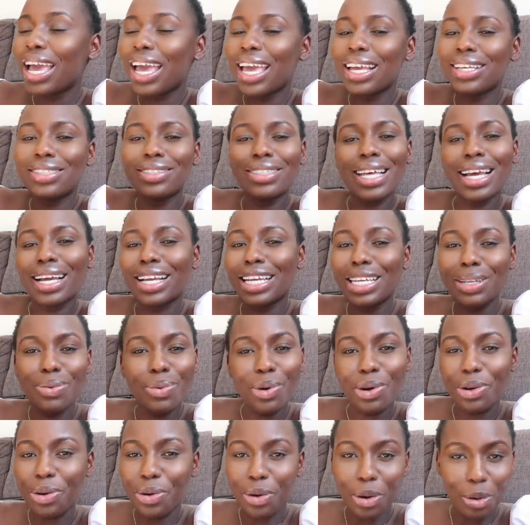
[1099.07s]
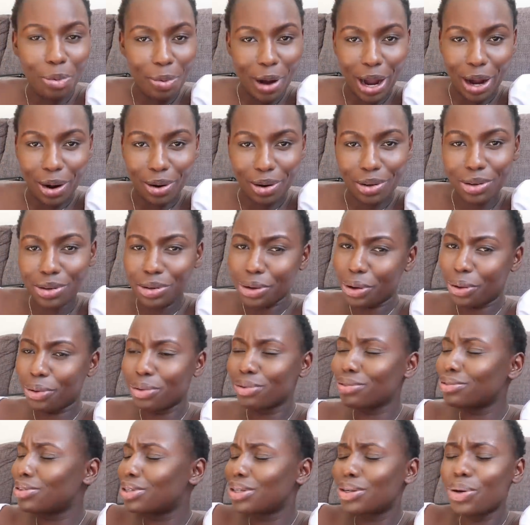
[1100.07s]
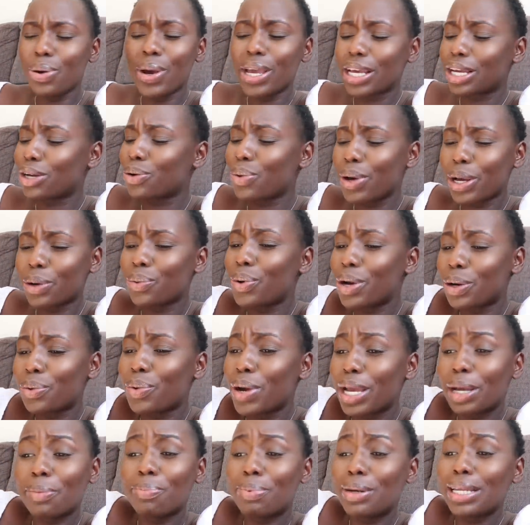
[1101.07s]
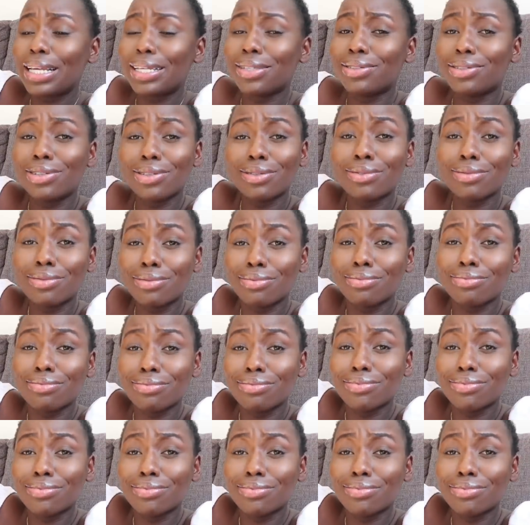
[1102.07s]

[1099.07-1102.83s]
exactly what you're about, you know. Quick, please just